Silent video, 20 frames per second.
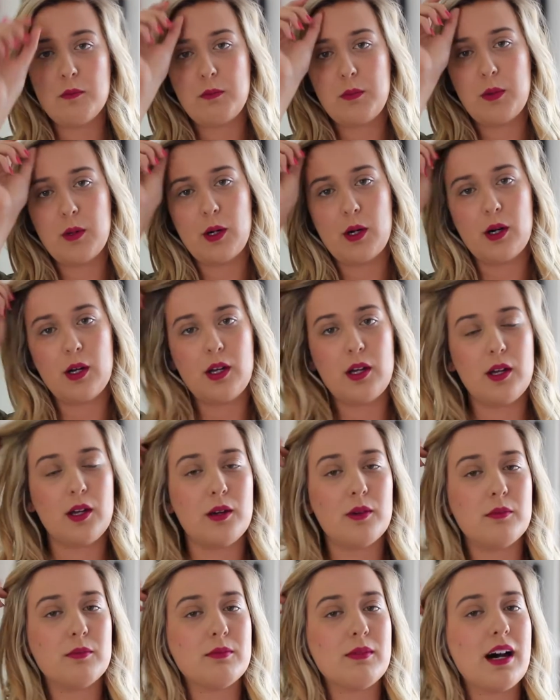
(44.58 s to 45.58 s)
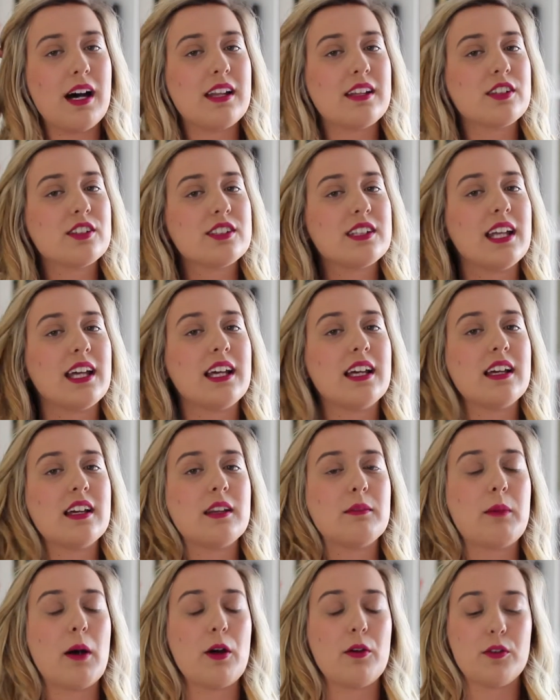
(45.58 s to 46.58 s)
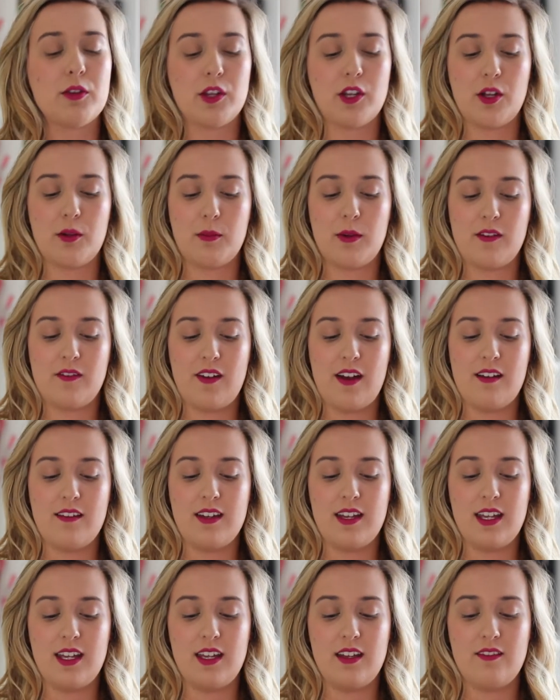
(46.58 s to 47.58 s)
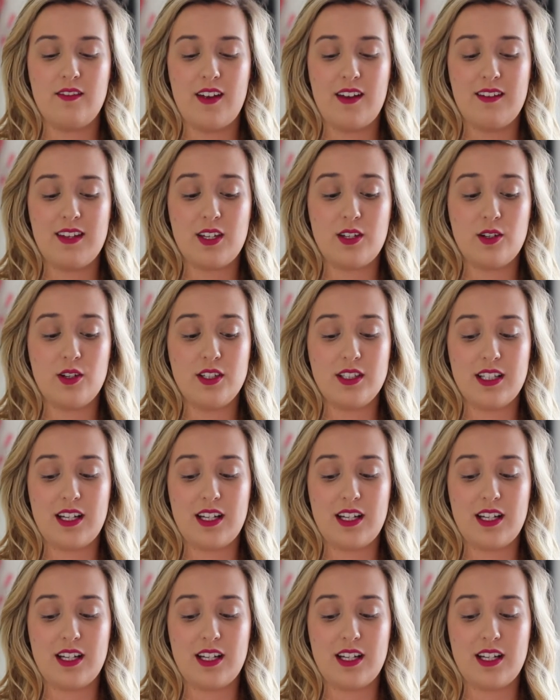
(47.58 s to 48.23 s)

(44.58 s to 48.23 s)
but I just think both of them are very good,